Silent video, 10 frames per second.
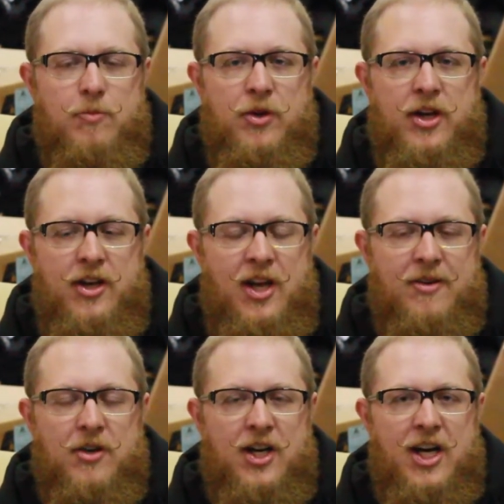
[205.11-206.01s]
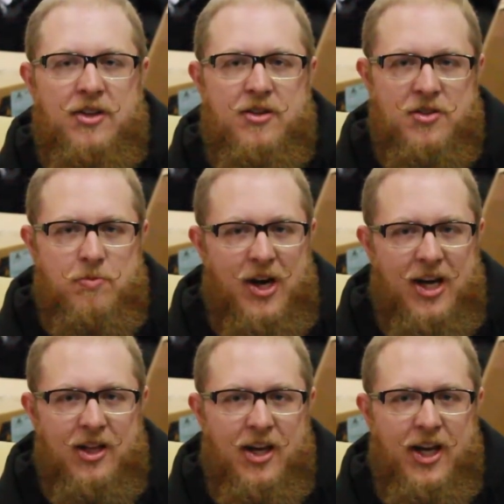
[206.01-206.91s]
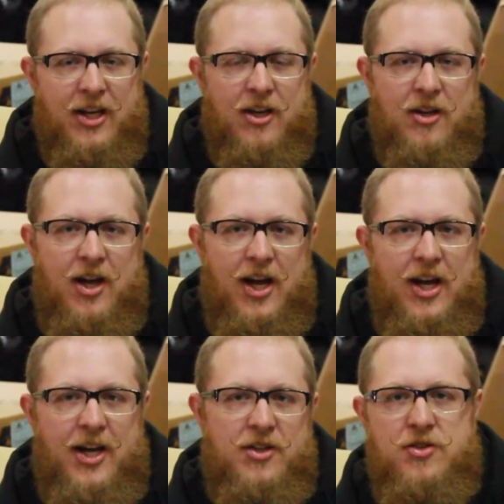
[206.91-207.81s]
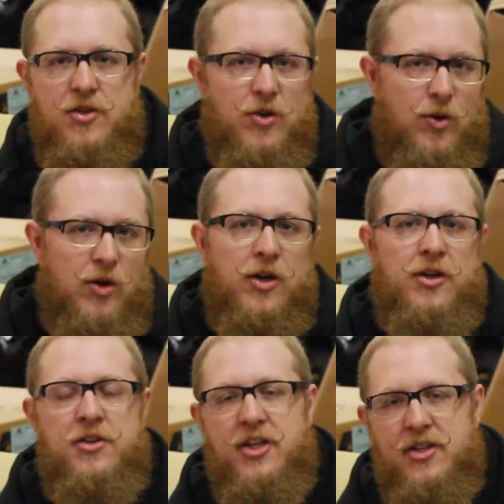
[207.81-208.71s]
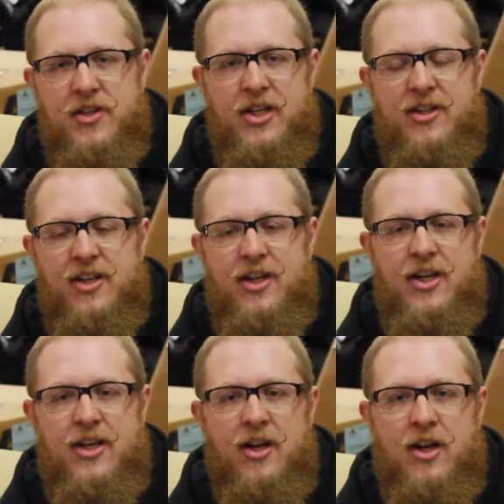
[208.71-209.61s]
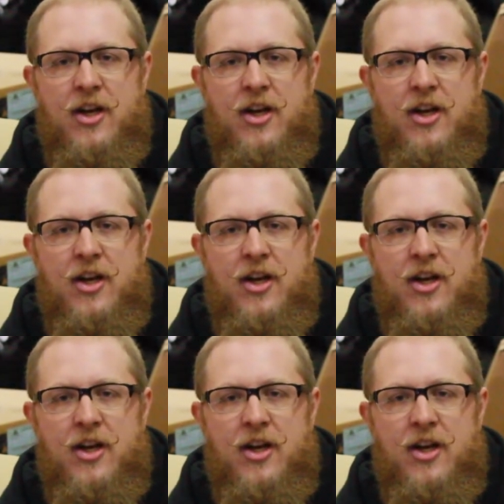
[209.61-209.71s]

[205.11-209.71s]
but it never got the spotlight as New York or DC did.